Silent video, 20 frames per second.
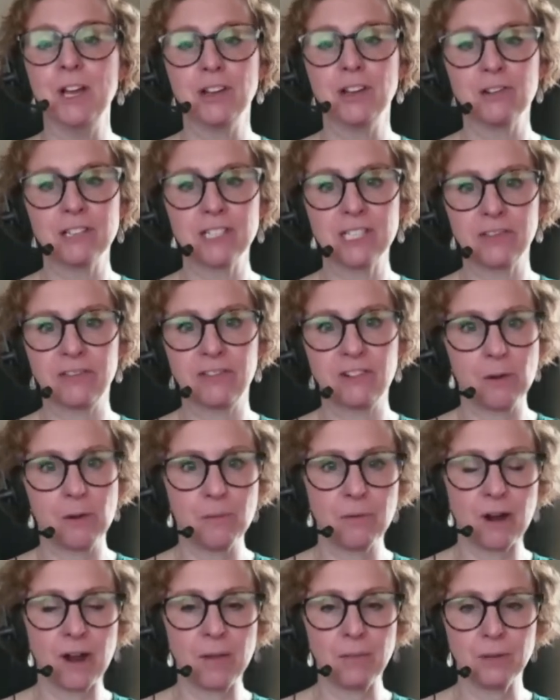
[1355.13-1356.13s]
Christopher
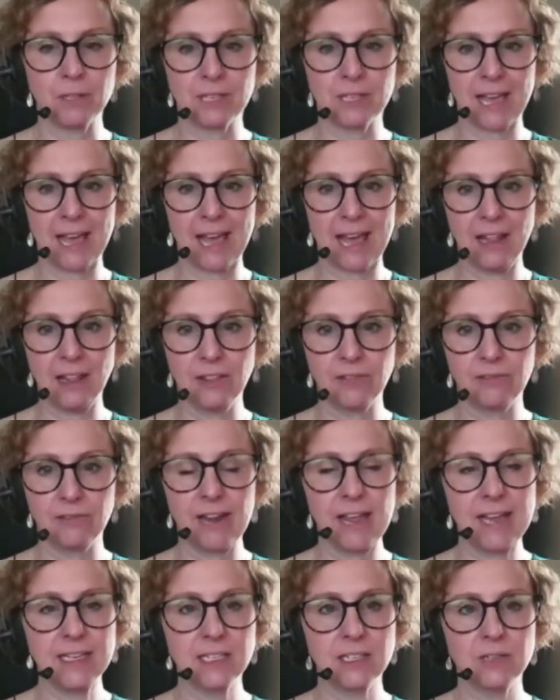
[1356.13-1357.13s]
O'Brien was a
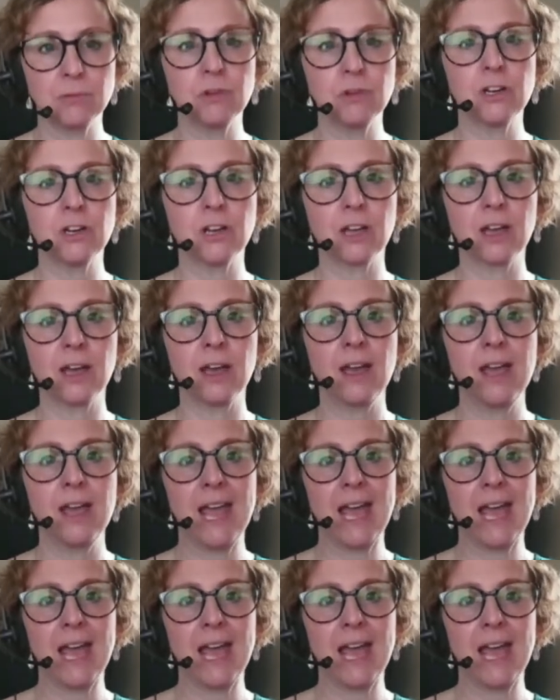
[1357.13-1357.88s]
health-related worker,